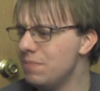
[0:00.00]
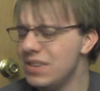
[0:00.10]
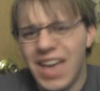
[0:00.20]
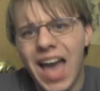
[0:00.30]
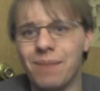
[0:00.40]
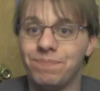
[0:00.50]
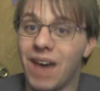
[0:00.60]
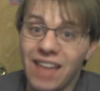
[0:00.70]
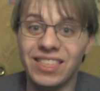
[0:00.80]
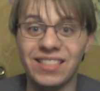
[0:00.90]
yeah,
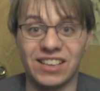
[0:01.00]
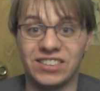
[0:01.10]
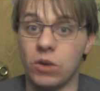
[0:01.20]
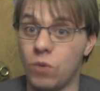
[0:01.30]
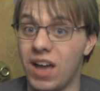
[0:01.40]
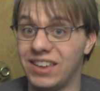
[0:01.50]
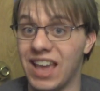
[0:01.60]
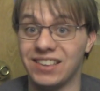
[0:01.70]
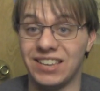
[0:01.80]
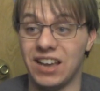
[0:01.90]
I think that's why I
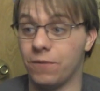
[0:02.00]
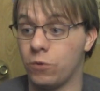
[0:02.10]
can't see, of